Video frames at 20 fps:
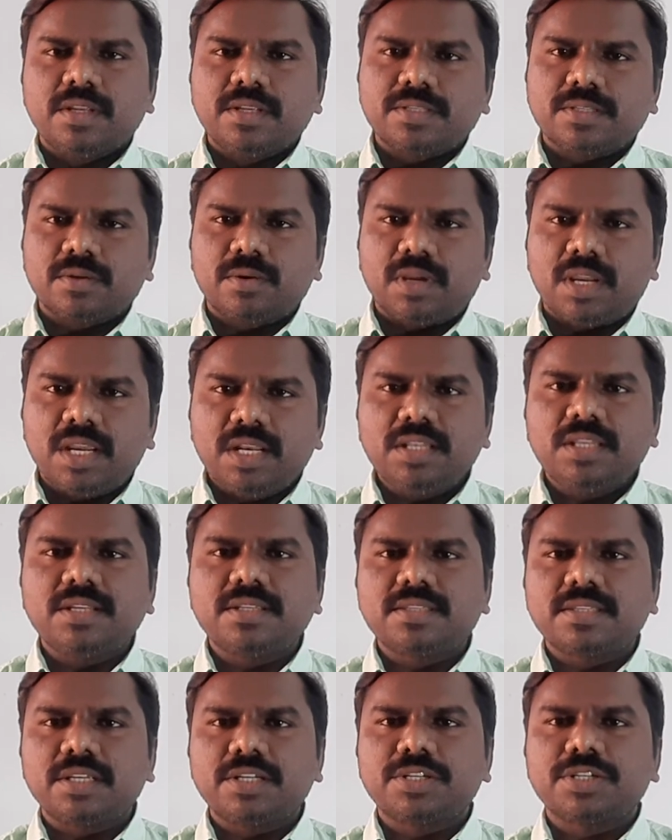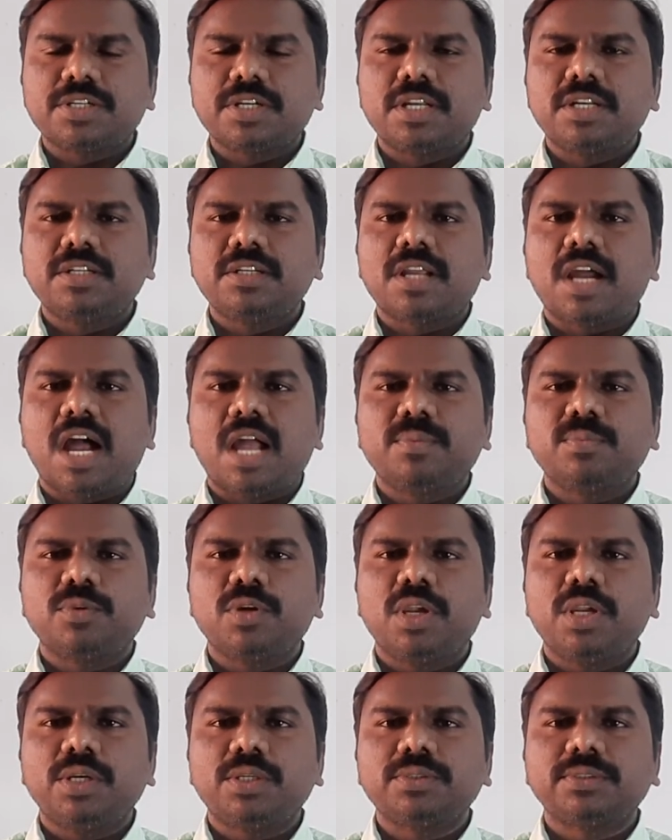So, in this session I am
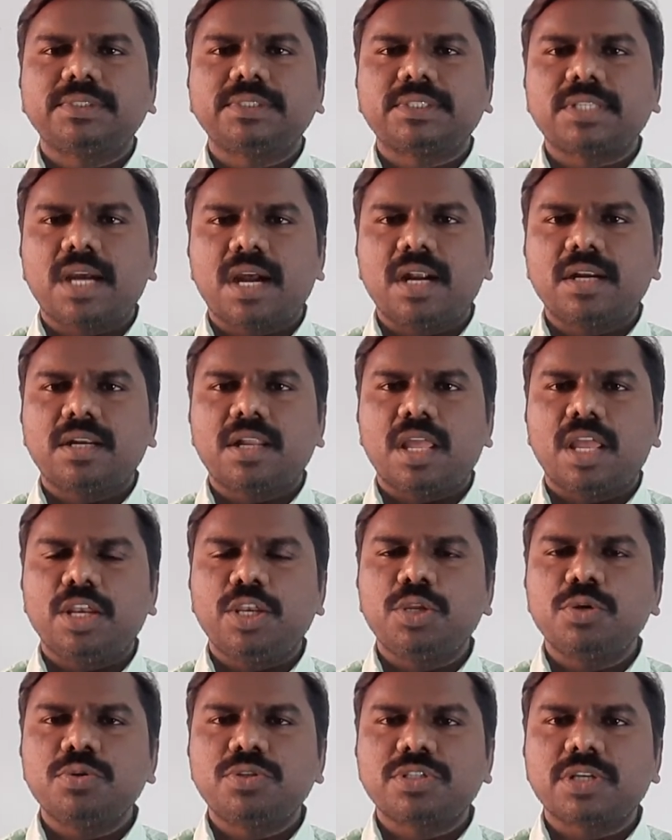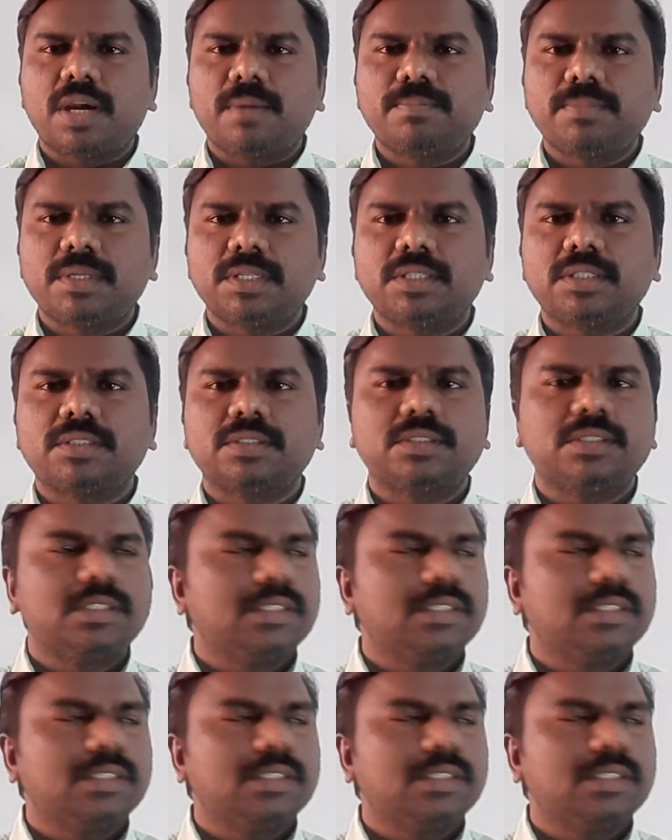going to start a new chapter